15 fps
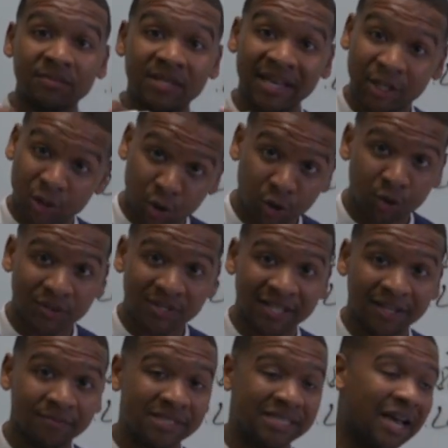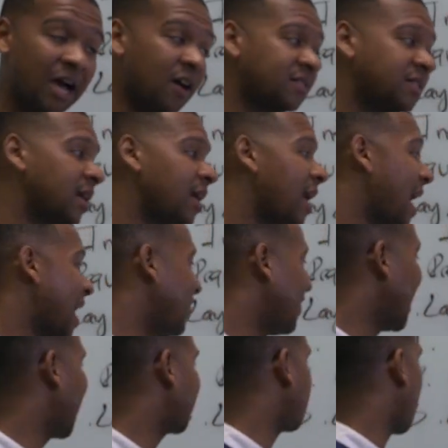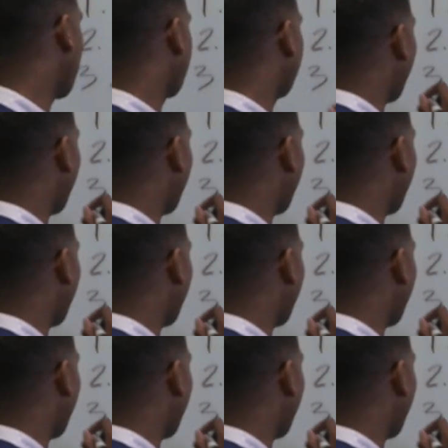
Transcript: to introduce themselves, and then I talk